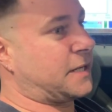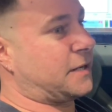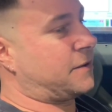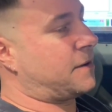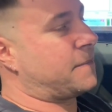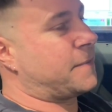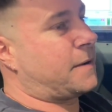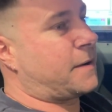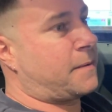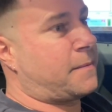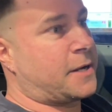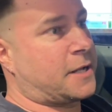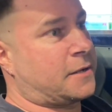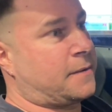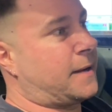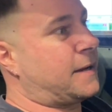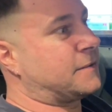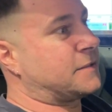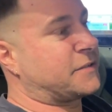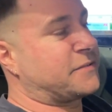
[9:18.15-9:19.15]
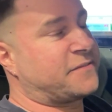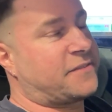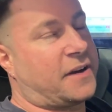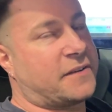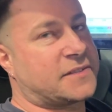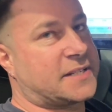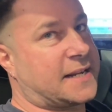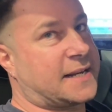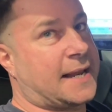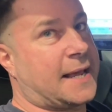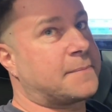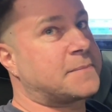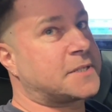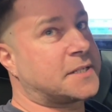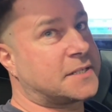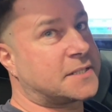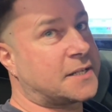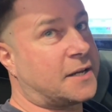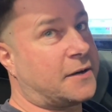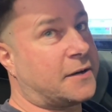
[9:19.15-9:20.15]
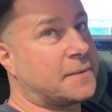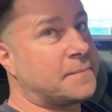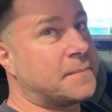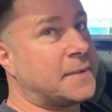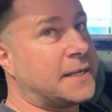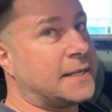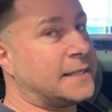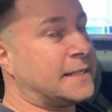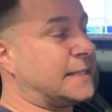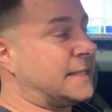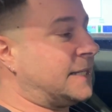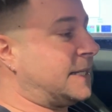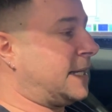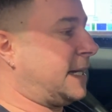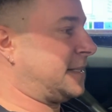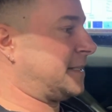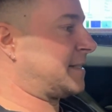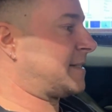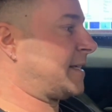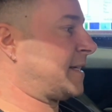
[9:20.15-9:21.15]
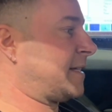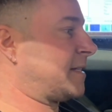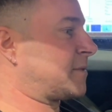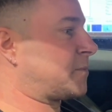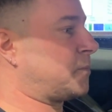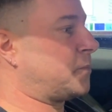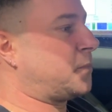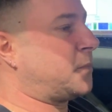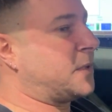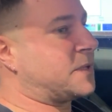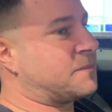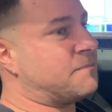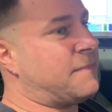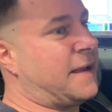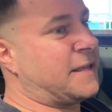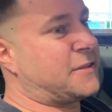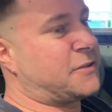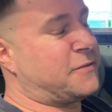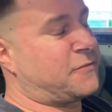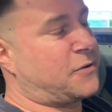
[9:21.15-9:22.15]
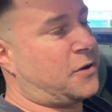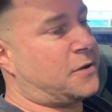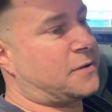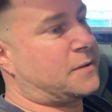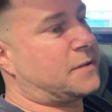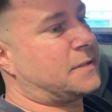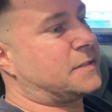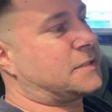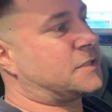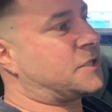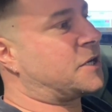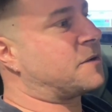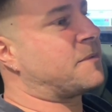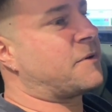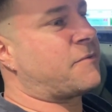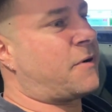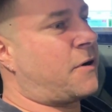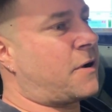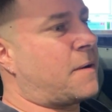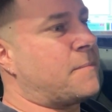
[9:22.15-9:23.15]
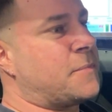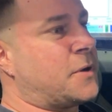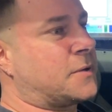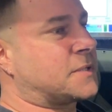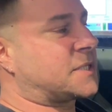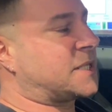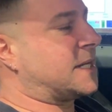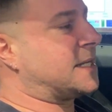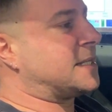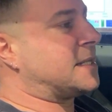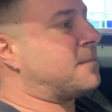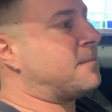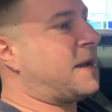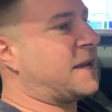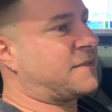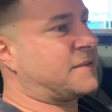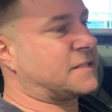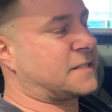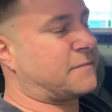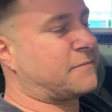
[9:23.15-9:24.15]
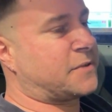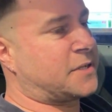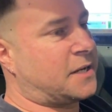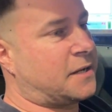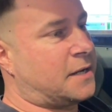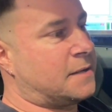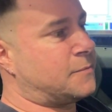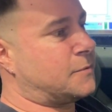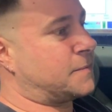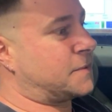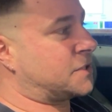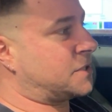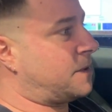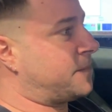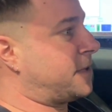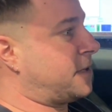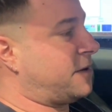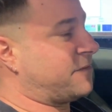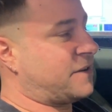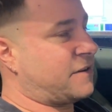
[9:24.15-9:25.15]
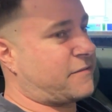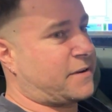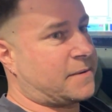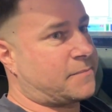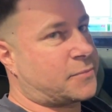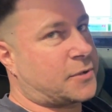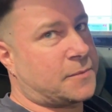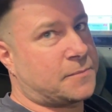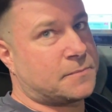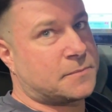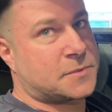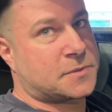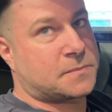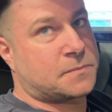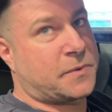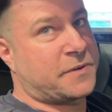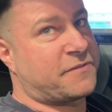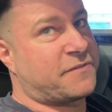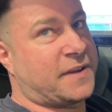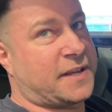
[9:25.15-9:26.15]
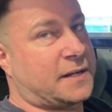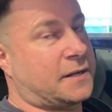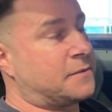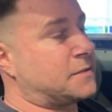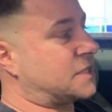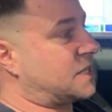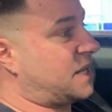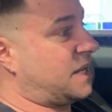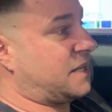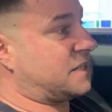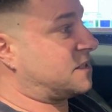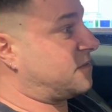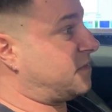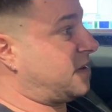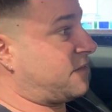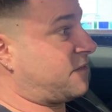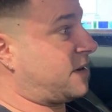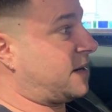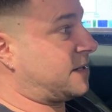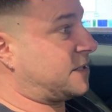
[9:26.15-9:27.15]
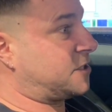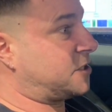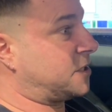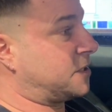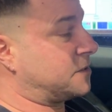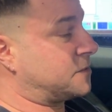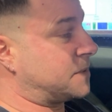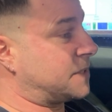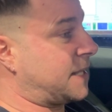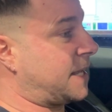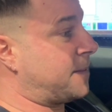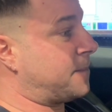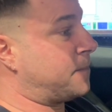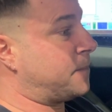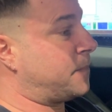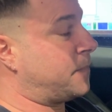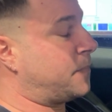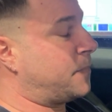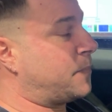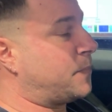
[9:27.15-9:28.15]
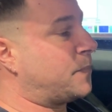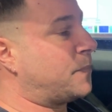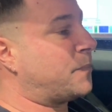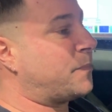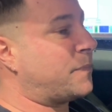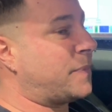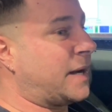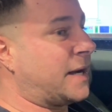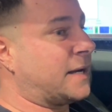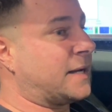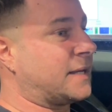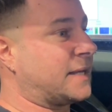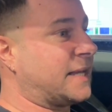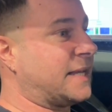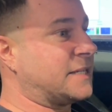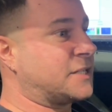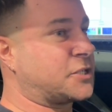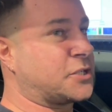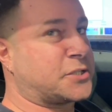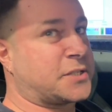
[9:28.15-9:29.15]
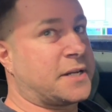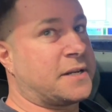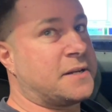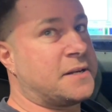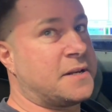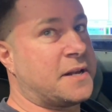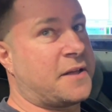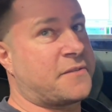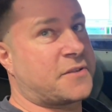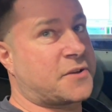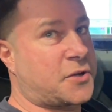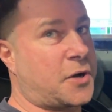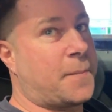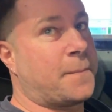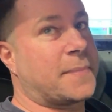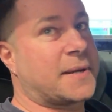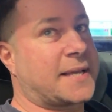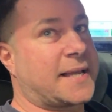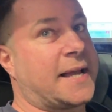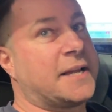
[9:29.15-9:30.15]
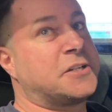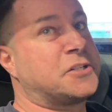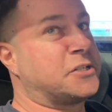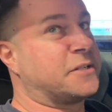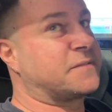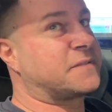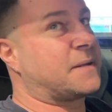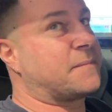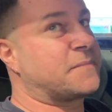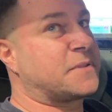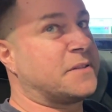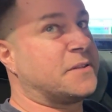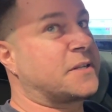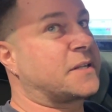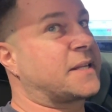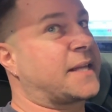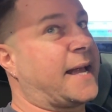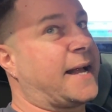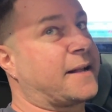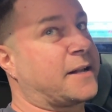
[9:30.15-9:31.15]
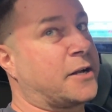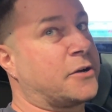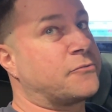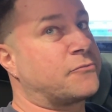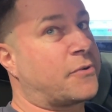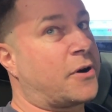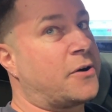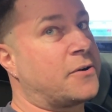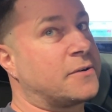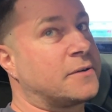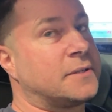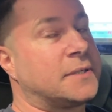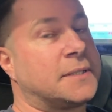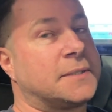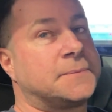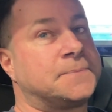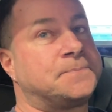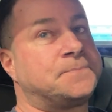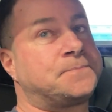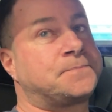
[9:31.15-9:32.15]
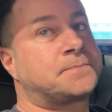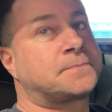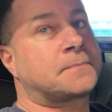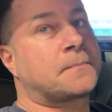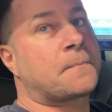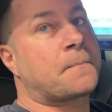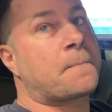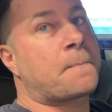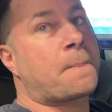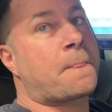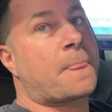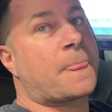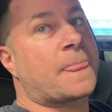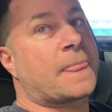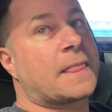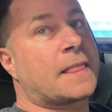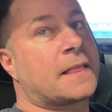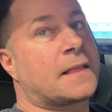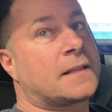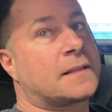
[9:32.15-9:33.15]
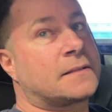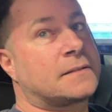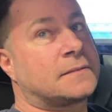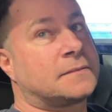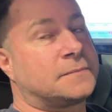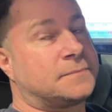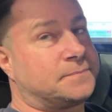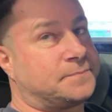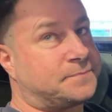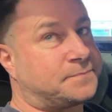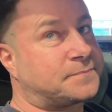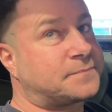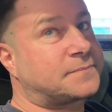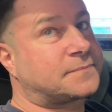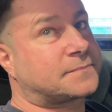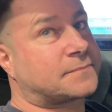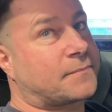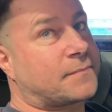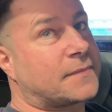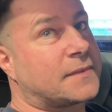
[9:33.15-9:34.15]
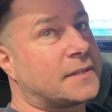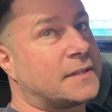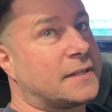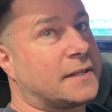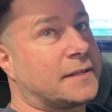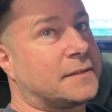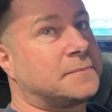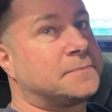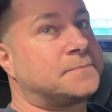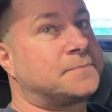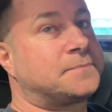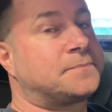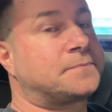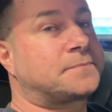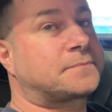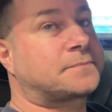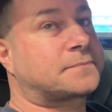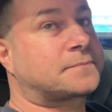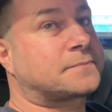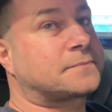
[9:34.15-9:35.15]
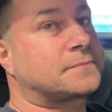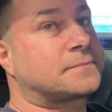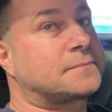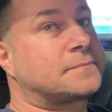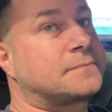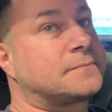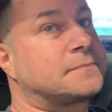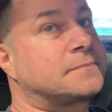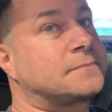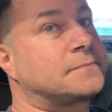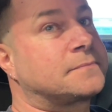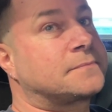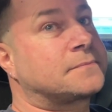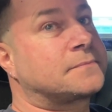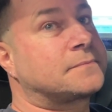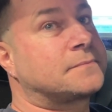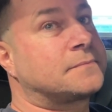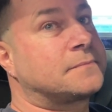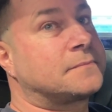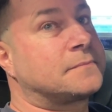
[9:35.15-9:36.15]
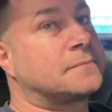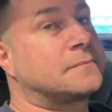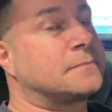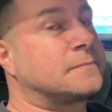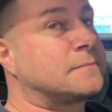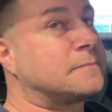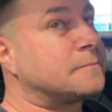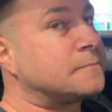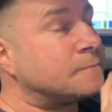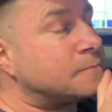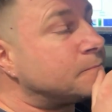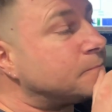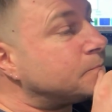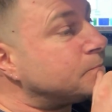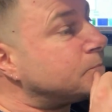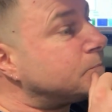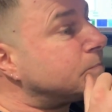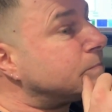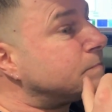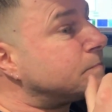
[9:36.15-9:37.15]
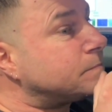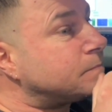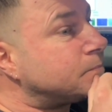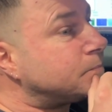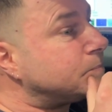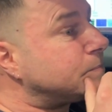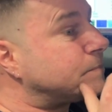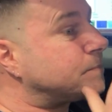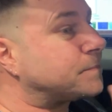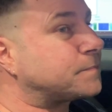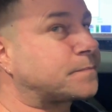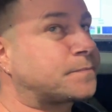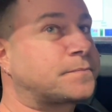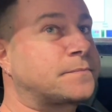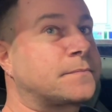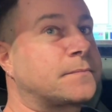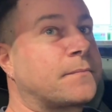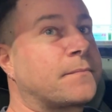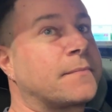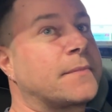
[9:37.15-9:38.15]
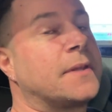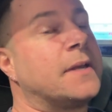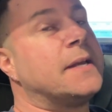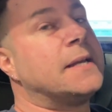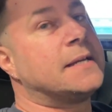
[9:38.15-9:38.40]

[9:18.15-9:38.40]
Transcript: I might go out and do 5-10 laps at a time. And the thing is, with Meth, you've got. Don't get me wrong, I'm not saying that Meth is unreliable because I've never had problems. We've fitted loads of kits. I've never had issues with them. But it's just another complication of something that can go wrong. Something can go wrong. It's also something you've got to be mindful of as well, isn't it? If you're flat out all the time on the track, you've got to be very mindful of how much meth's in the tank.